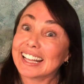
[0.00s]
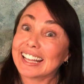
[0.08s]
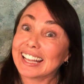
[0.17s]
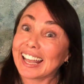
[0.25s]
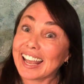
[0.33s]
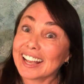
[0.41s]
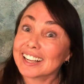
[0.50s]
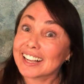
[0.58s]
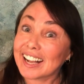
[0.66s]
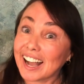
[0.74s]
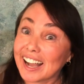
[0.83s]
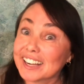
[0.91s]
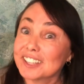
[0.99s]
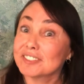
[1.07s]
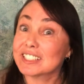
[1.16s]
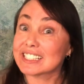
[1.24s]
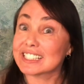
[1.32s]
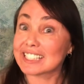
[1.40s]
get kind of
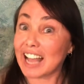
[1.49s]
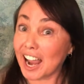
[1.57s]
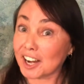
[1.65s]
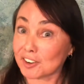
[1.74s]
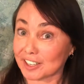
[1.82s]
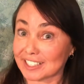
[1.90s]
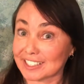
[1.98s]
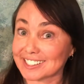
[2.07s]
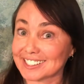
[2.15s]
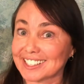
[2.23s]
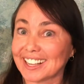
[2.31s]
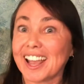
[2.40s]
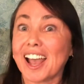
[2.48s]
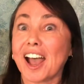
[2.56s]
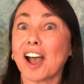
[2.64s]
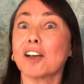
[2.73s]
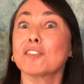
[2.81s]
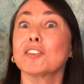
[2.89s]
desirous
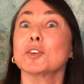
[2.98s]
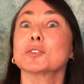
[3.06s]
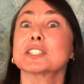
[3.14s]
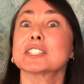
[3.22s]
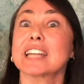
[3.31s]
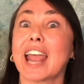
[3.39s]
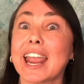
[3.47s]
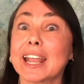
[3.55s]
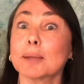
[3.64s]
of you staying